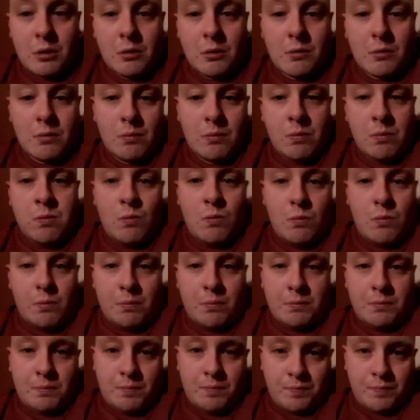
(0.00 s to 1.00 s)

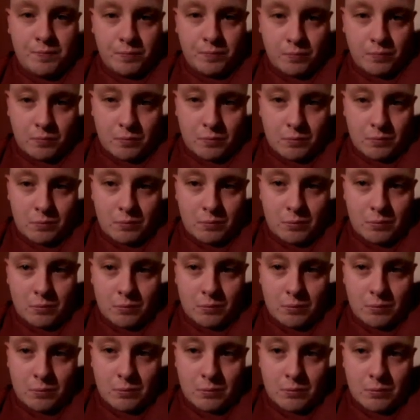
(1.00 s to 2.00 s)

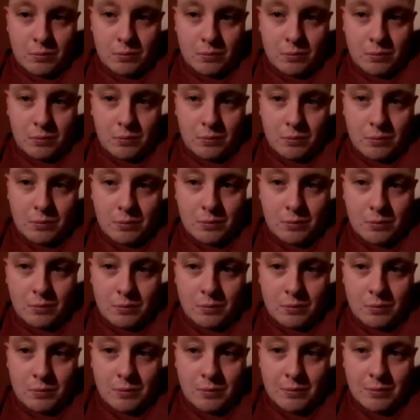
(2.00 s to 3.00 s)

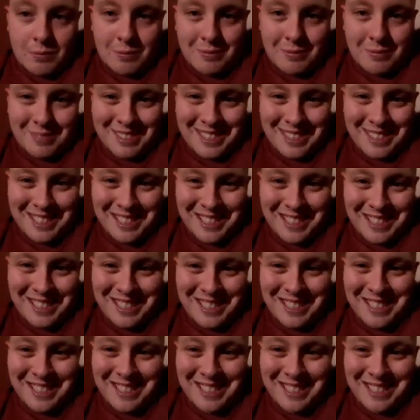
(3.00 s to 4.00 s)

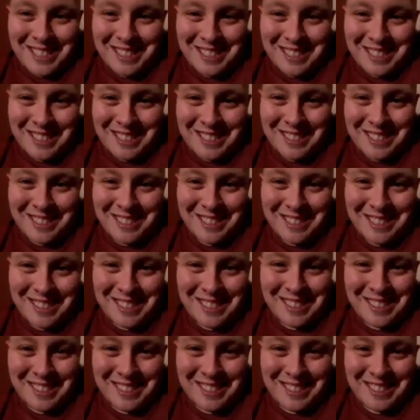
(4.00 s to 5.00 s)

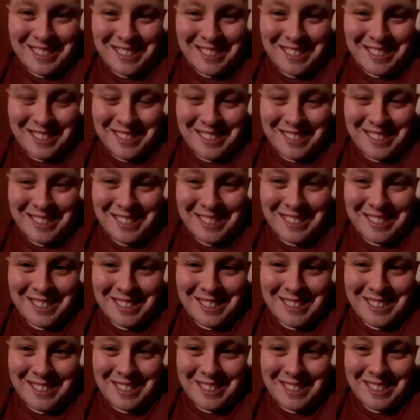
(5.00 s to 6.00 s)

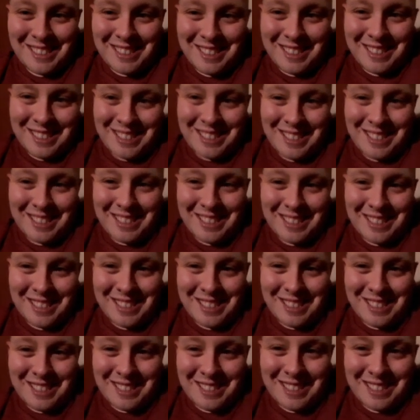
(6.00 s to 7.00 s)

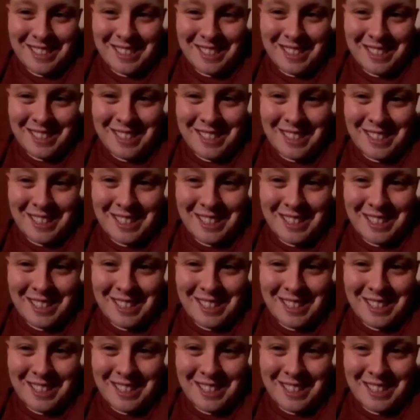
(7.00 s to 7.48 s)
[no speech]